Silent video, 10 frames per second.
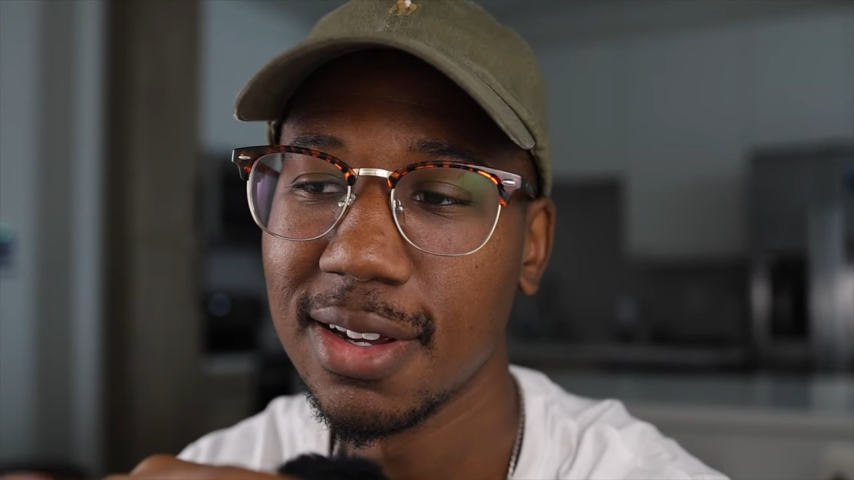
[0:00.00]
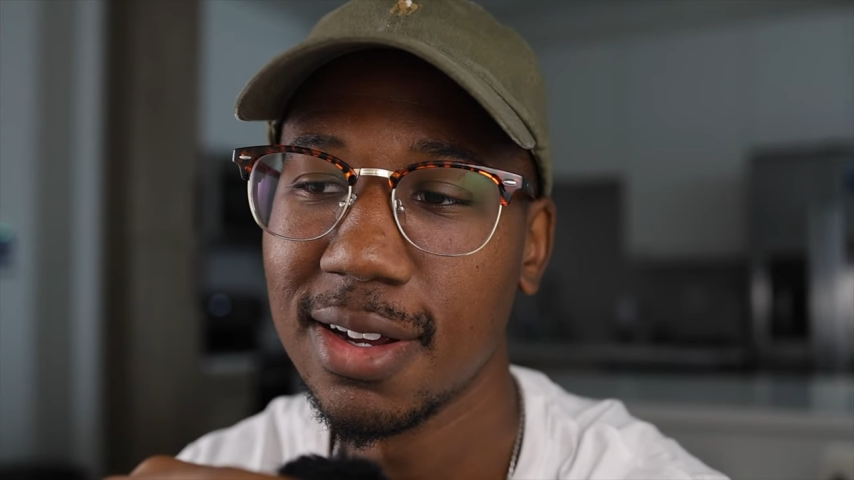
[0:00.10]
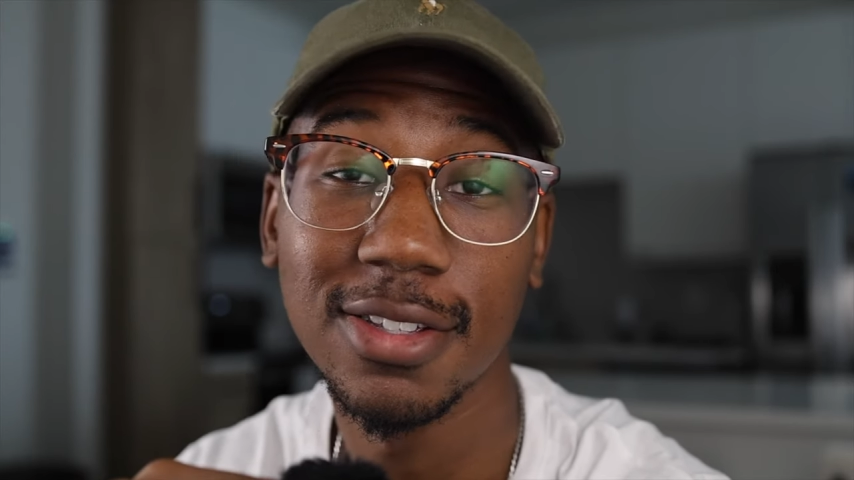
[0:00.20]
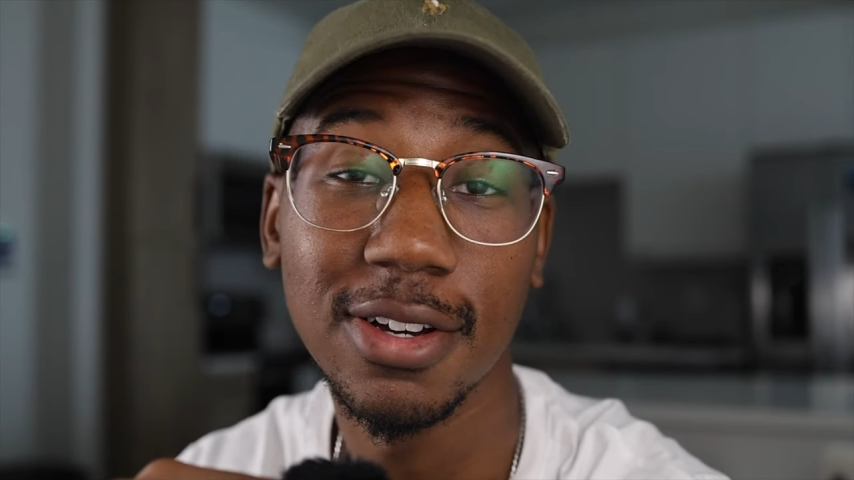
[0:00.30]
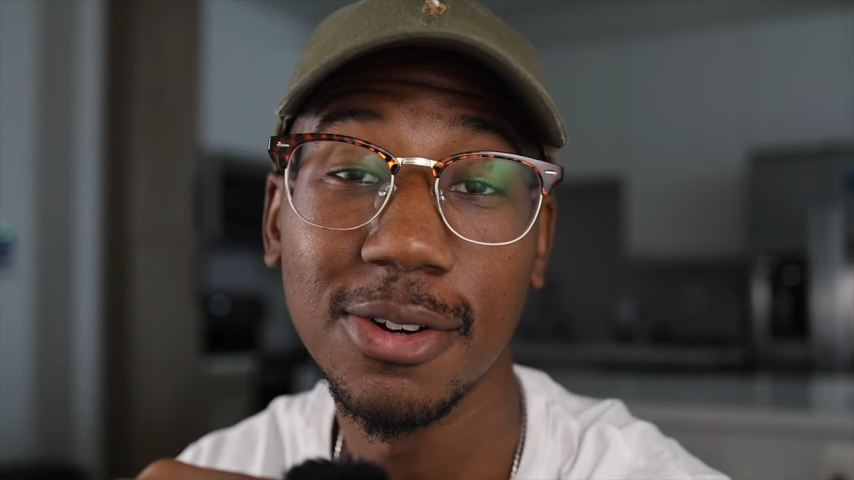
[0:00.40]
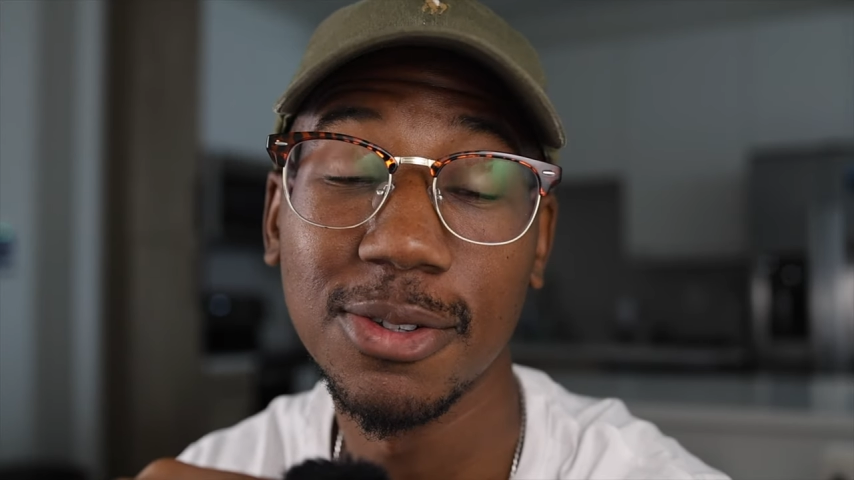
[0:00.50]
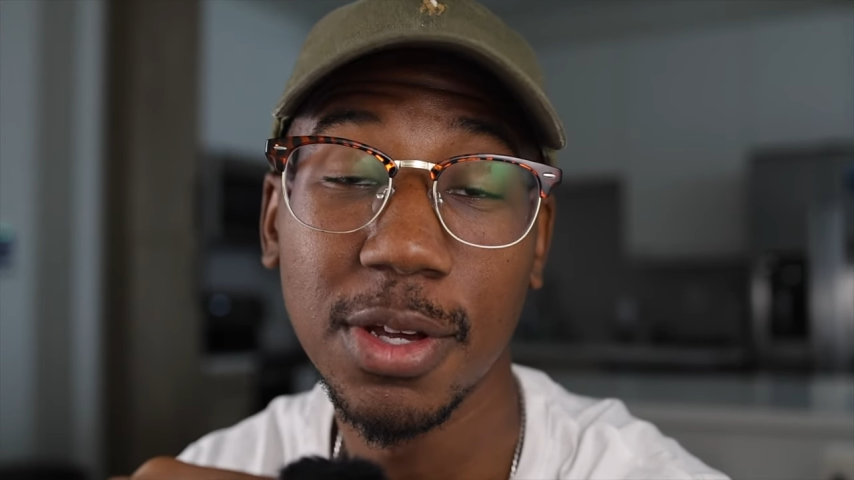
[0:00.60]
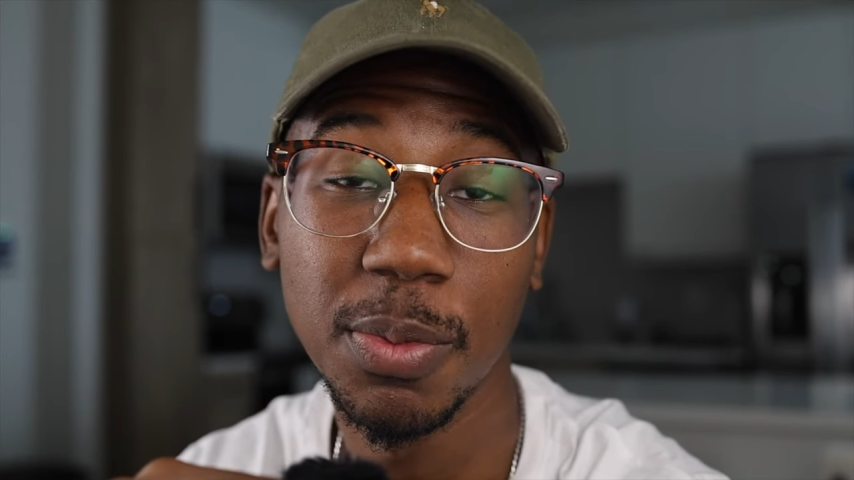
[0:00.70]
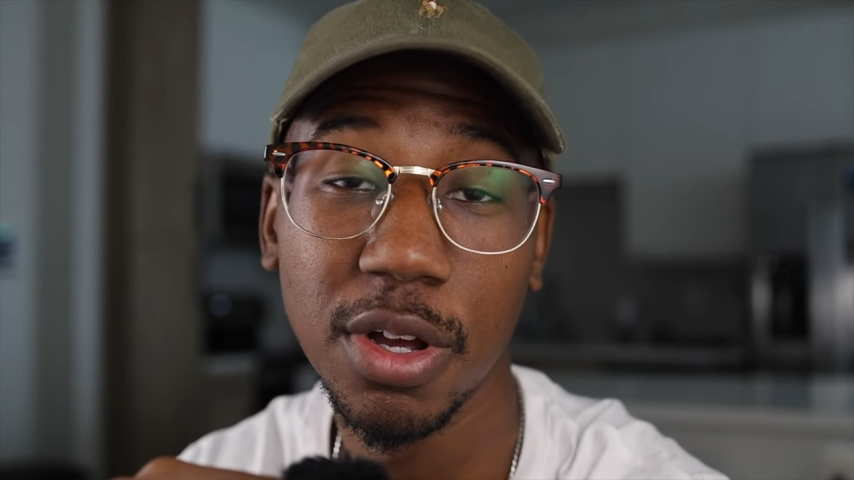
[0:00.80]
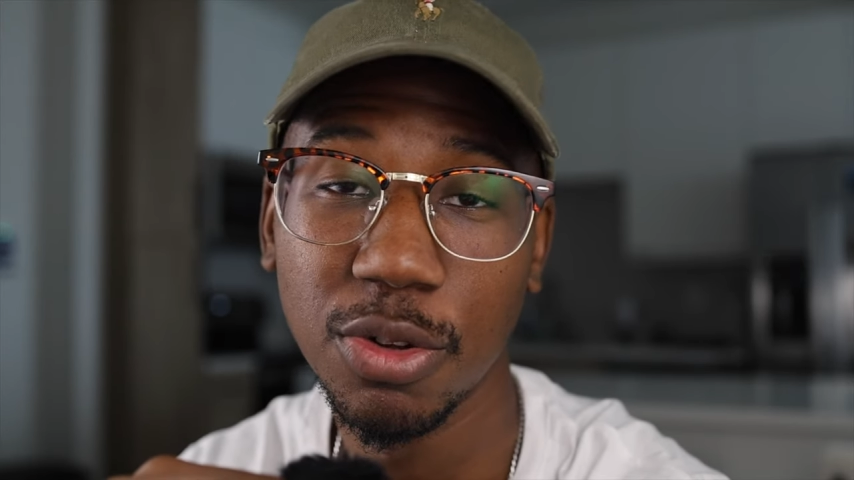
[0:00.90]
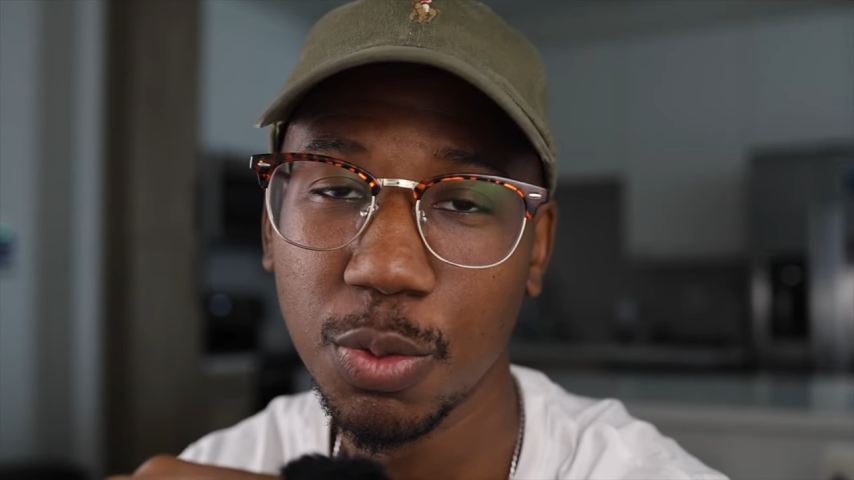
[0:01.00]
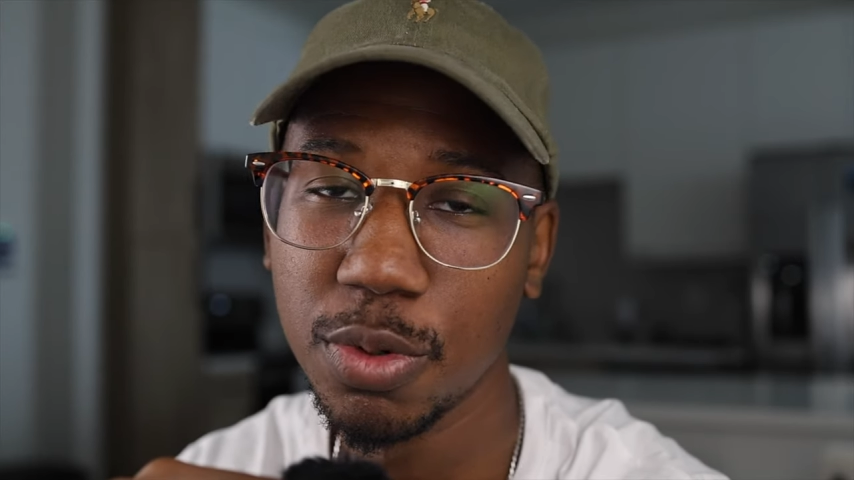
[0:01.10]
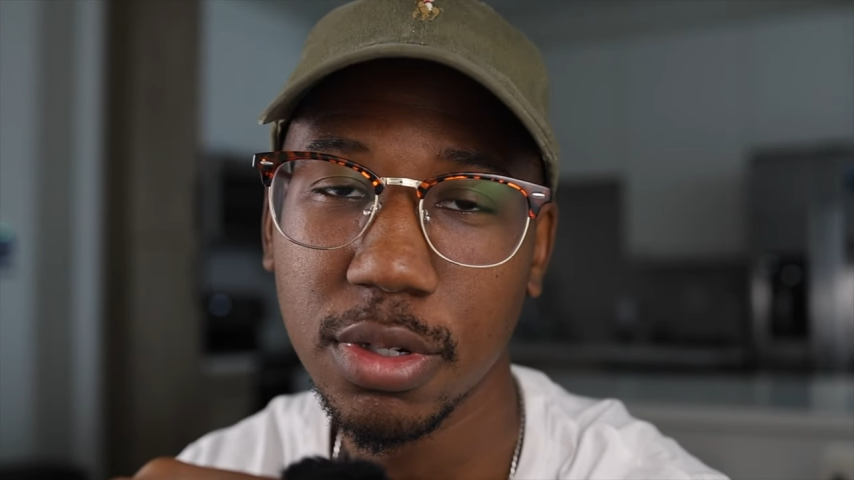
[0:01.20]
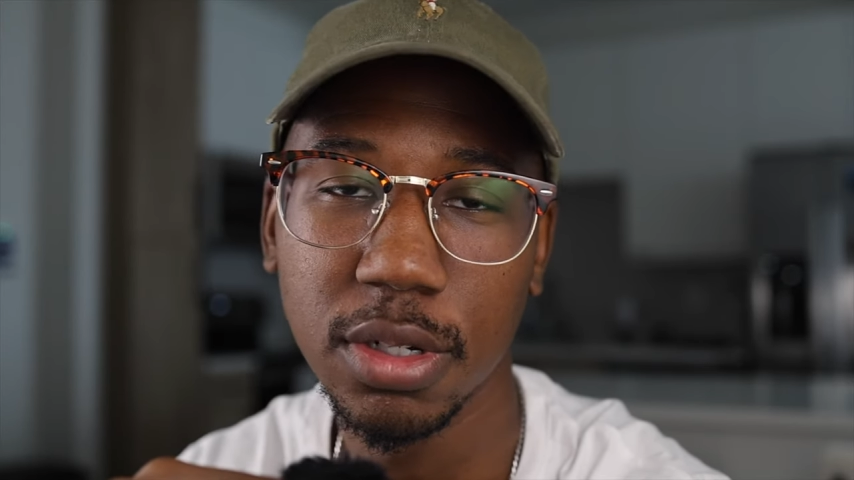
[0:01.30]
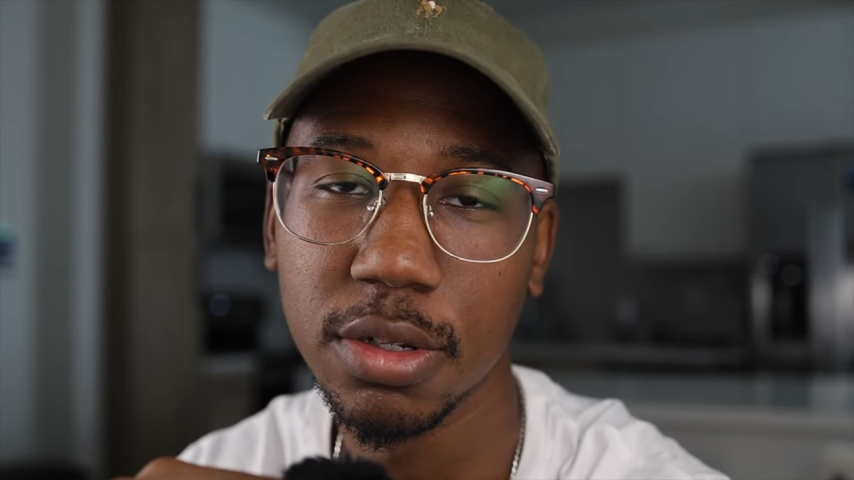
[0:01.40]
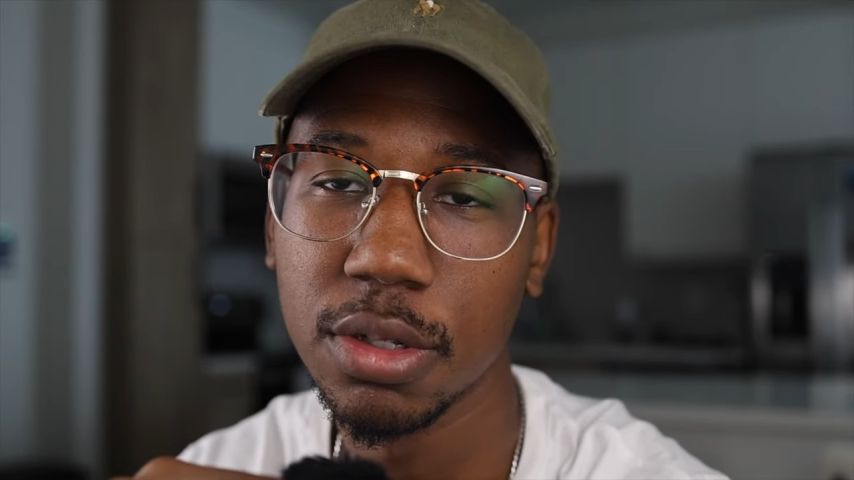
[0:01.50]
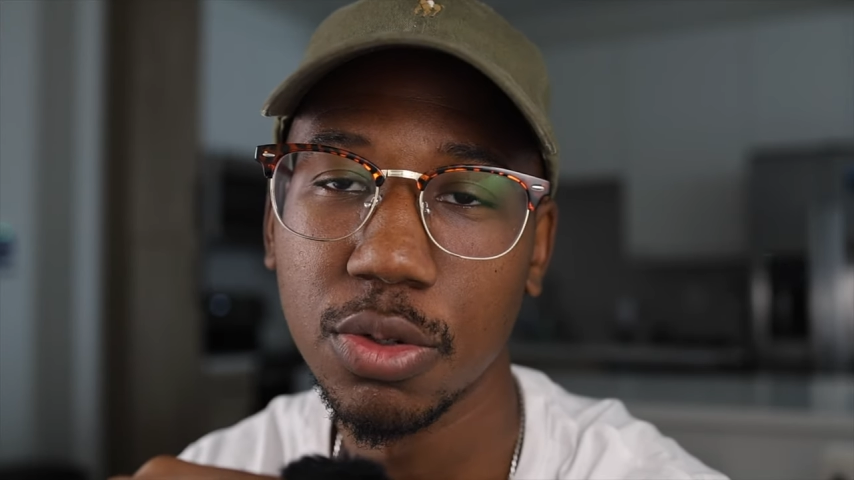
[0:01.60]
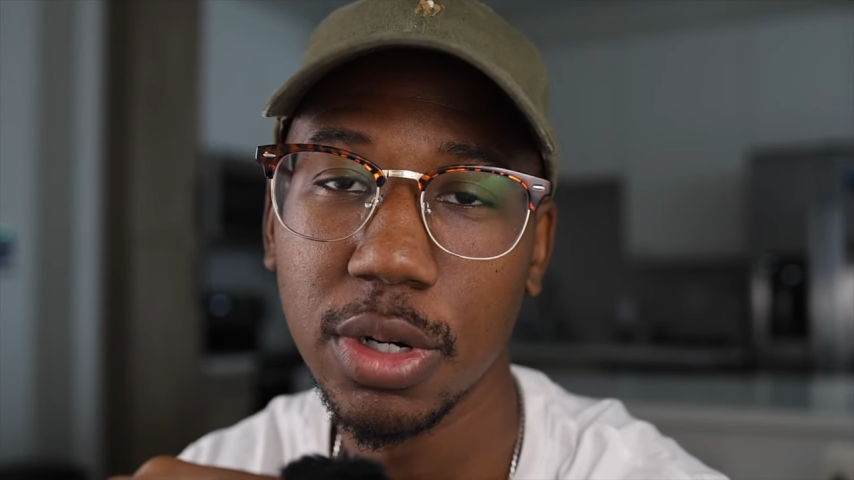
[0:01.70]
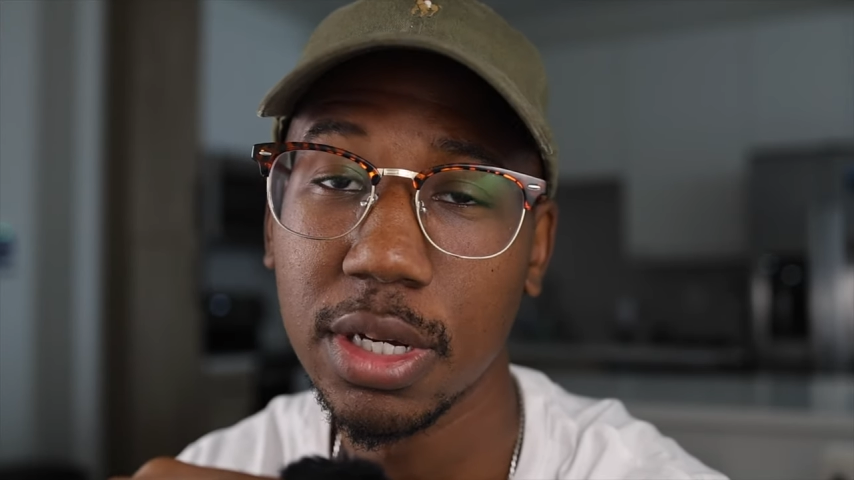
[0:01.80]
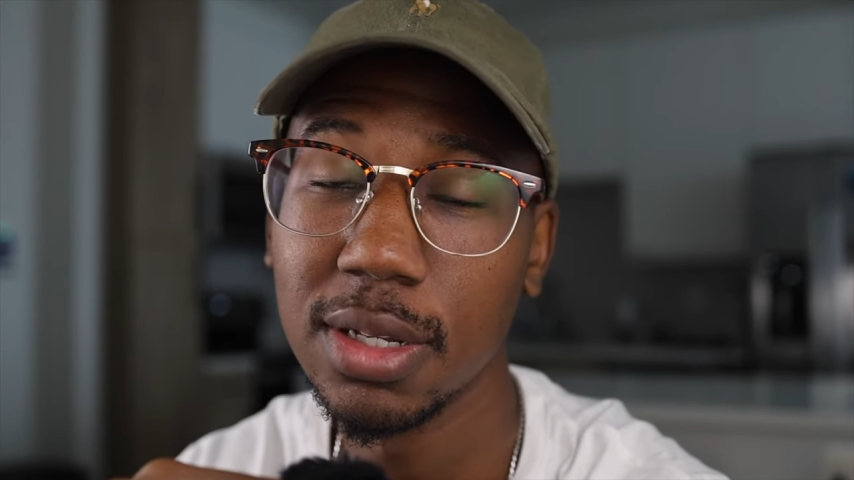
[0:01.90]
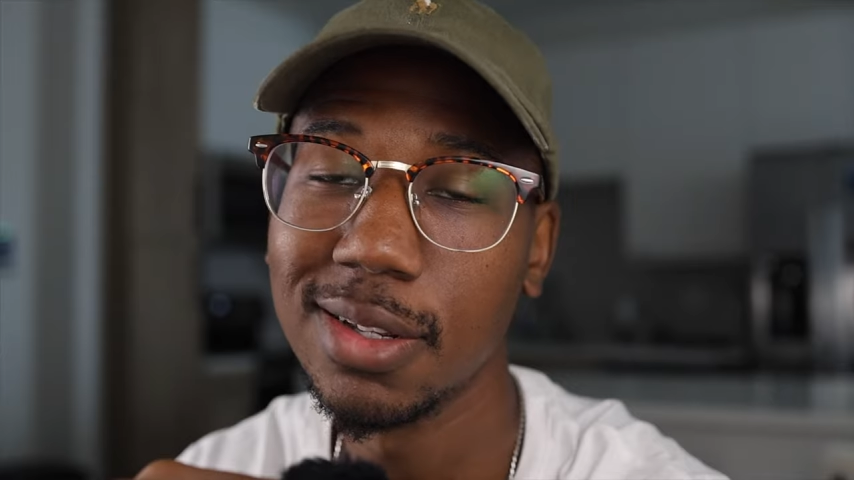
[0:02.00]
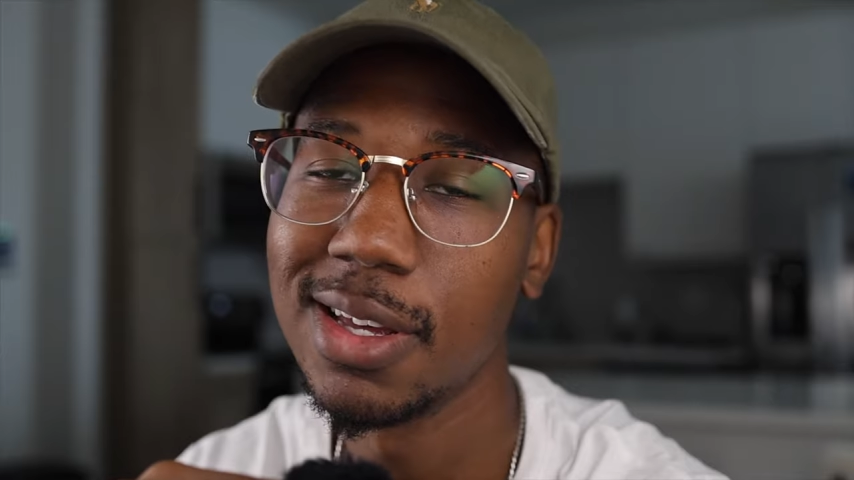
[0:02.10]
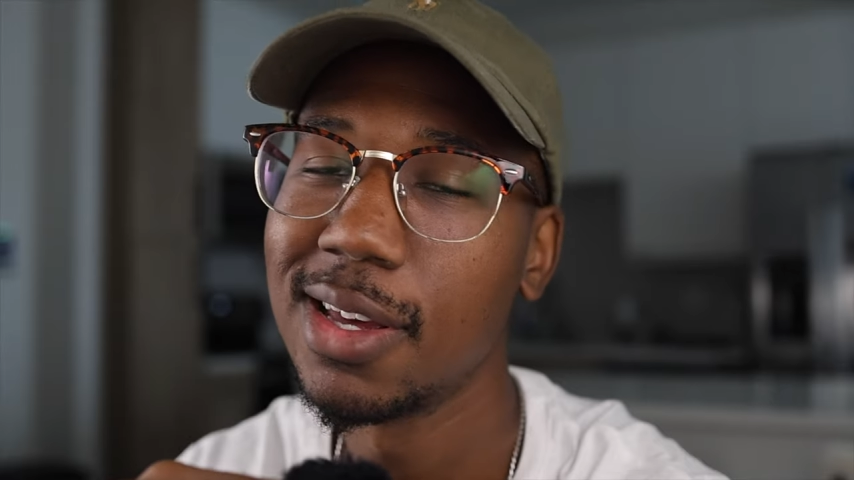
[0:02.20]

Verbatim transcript: I saw I was up one hundred percent on the trade.